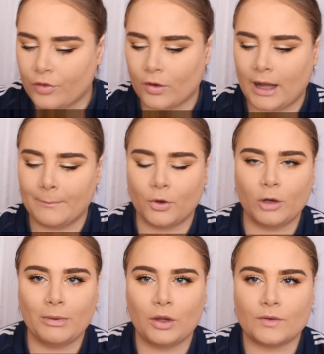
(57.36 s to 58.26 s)
So I'm
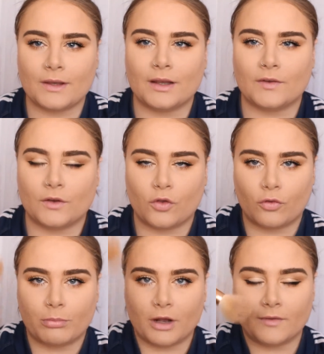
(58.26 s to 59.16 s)
going to be using this to
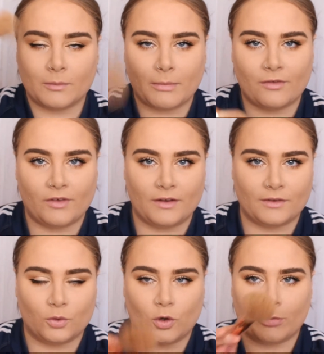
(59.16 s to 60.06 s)
just bronze up my
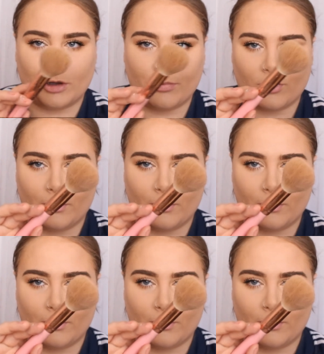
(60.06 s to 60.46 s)
face and to warm it up.